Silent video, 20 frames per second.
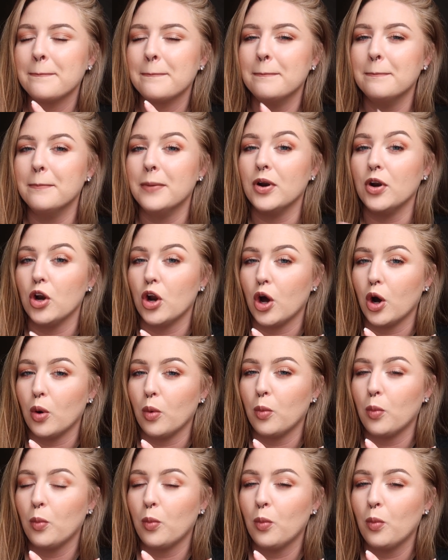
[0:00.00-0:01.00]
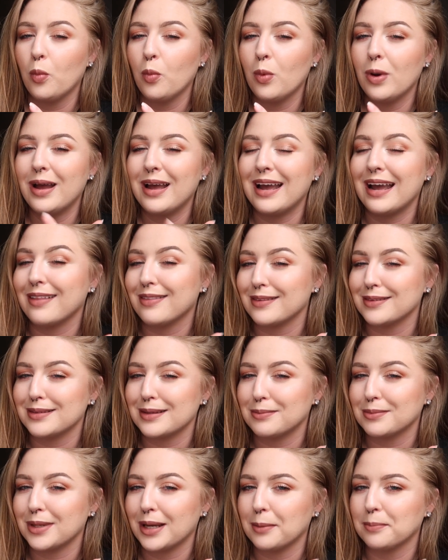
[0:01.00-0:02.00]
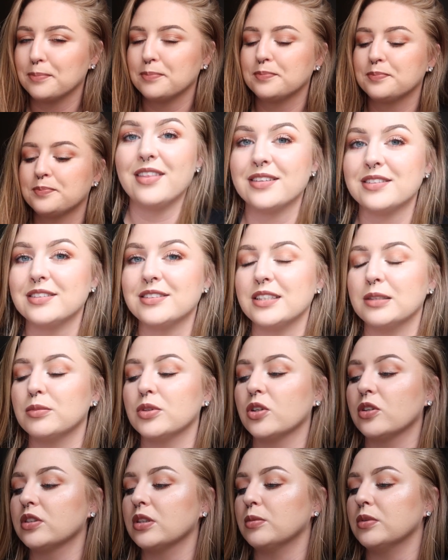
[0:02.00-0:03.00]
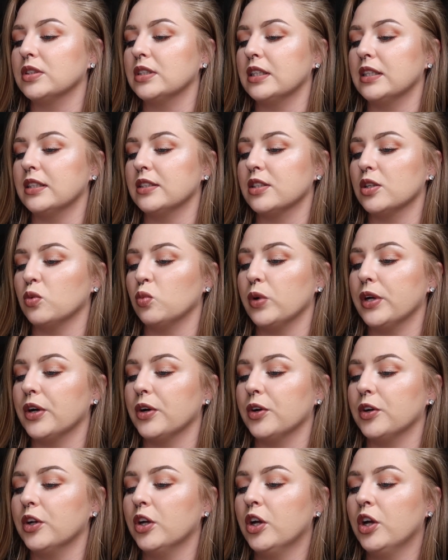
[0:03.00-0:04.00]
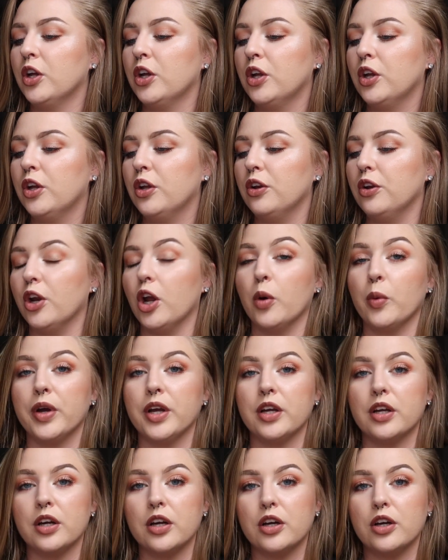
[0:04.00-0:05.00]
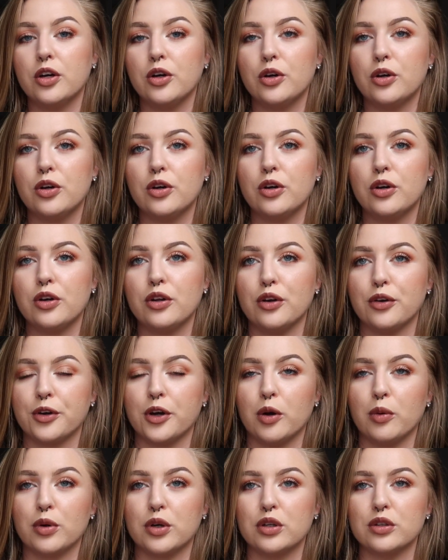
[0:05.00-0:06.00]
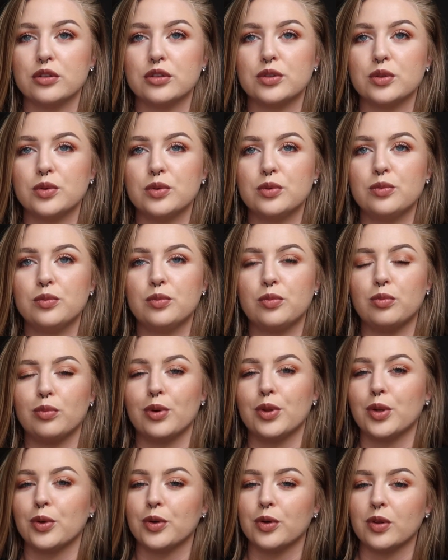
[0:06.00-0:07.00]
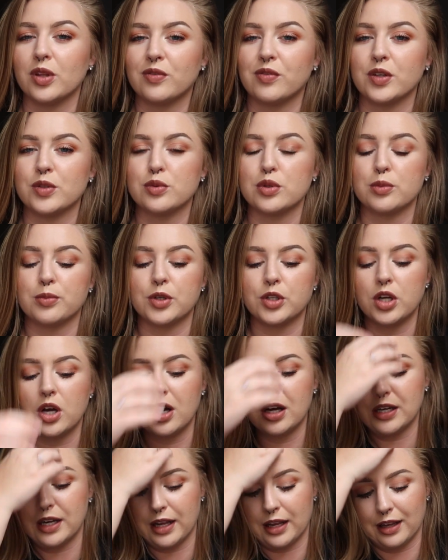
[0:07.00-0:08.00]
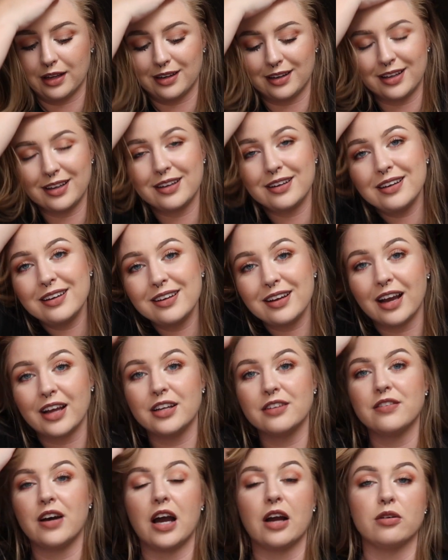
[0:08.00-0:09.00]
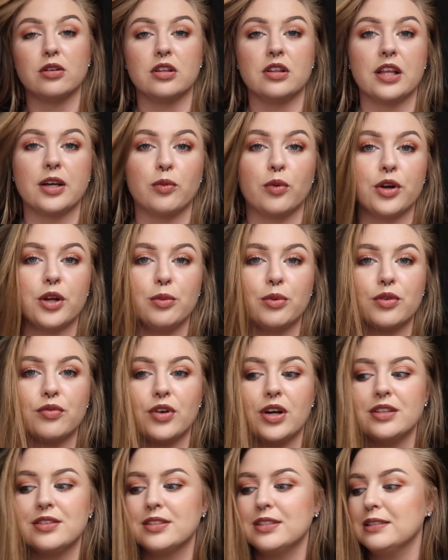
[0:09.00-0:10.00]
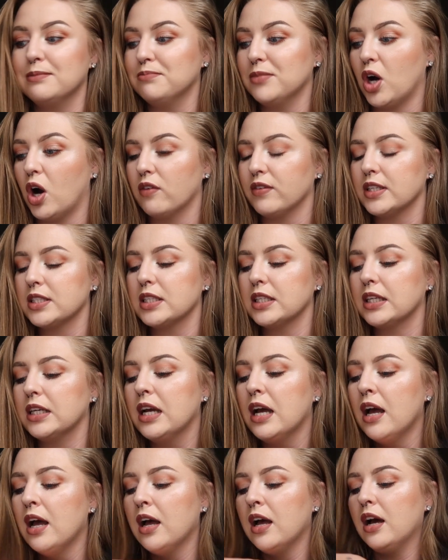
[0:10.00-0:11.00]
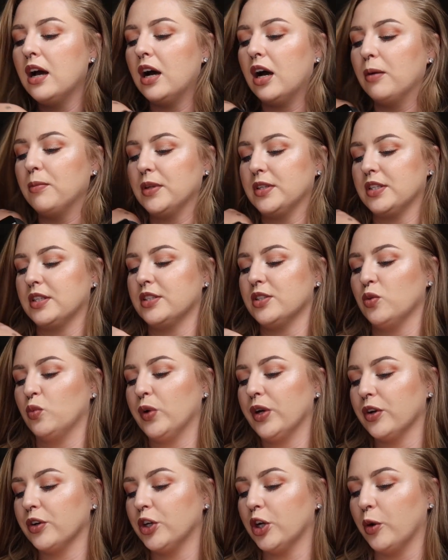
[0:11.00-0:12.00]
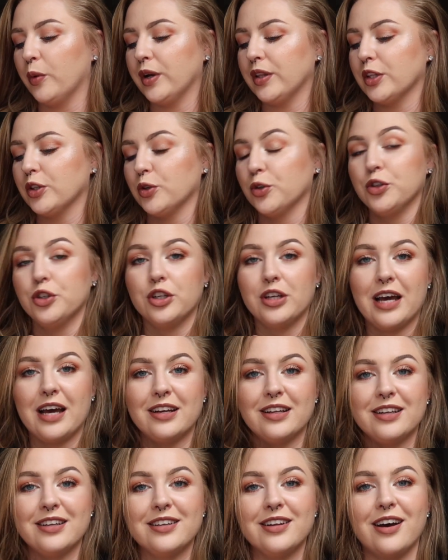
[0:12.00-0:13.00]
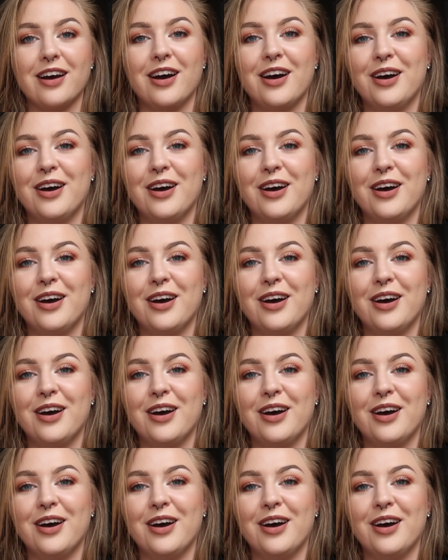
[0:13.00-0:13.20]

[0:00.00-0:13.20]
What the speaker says: but no at the same time. This is similar. Someone said, is it weird knowing your coworkers, whether you're really friends with them or not? And again, kind of, I really like working with friends, obviously. It says, is it weird knowing that they're good at it?